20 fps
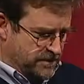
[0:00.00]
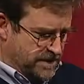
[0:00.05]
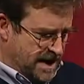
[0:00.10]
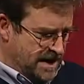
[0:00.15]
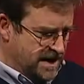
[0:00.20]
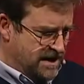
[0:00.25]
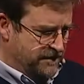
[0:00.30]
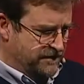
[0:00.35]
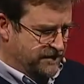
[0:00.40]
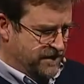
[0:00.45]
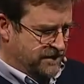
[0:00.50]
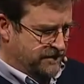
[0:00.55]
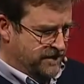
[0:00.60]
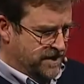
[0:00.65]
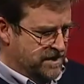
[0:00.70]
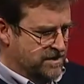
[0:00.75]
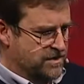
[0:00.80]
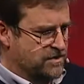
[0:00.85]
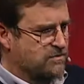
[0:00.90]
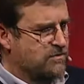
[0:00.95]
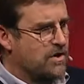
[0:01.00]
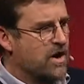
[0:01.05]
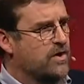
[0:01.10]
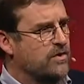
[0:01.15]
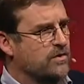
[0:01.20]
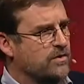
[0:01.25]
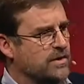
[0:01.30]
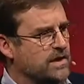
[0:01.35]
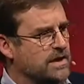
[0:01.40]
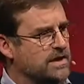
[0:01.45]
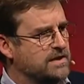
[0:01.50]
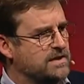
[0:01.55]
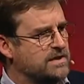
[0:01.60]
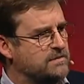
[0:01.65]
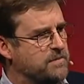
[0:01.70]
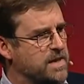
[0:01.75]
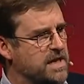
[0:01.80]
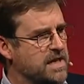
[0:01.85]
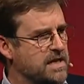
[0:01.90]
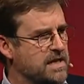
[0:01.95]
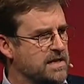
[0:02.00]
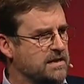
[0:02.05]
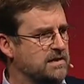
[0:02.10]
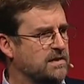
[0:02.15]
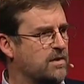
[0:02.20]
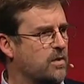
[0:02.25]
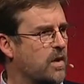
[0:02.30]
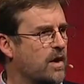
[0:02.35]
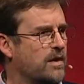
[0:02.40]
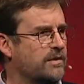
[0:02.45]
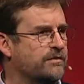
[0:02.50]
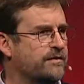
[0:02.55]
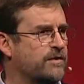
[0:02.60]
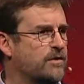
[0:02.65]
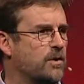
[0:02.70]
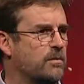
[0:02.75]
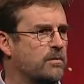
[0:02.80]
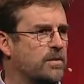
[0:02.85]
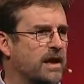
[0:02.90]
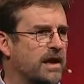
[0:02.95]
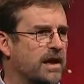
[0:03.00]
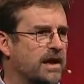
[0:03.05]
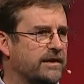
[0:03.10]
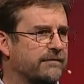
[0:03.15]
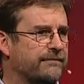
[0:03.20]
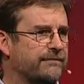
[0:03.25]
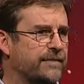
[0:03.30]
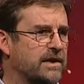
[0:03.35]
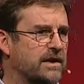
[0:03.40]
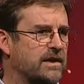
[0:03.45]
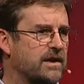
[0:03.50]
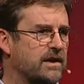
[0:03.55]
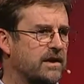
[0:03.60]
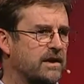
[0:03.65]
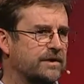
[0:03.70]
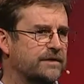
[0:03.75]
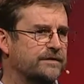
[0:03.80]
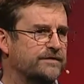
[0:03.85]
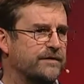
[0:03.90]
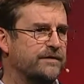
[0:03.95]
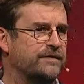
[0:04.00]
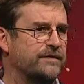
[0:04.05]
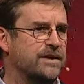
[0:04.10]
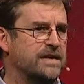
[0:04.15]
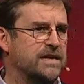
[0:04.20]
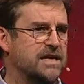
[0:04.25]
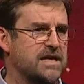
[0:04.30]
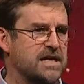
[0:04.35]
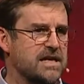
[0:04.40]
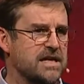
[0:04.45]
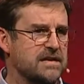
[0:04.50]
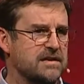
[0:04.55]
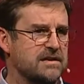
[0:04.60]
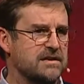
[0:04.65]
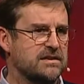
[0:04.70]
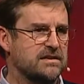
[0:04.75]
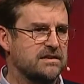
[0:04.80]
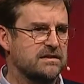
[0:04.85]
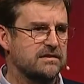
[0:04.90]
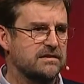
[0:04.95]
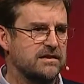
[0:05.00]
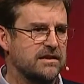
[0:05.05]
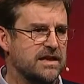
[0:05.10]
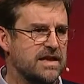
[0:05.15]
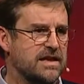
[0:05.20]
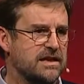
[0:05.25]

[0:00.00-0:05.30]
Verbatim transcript: dengue fever has grown in speed quite phenomenally. In the last 50 years, the